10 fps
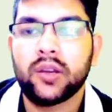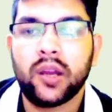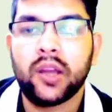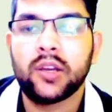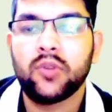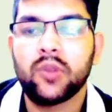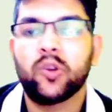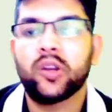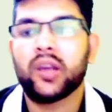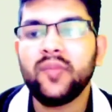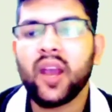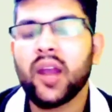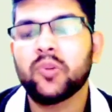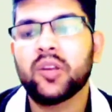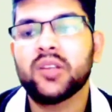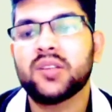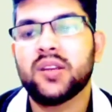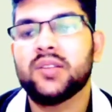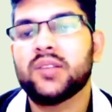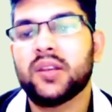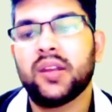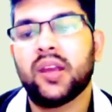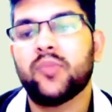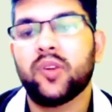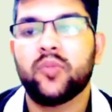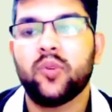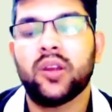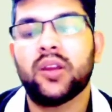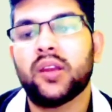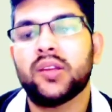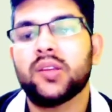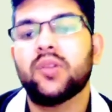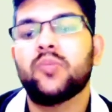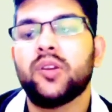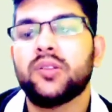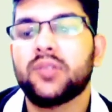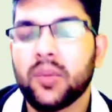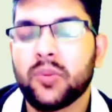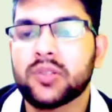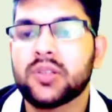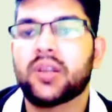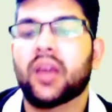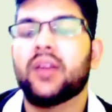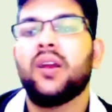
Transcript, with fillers: 91.9 and for ST it is 89.4 and 91.3 percentile.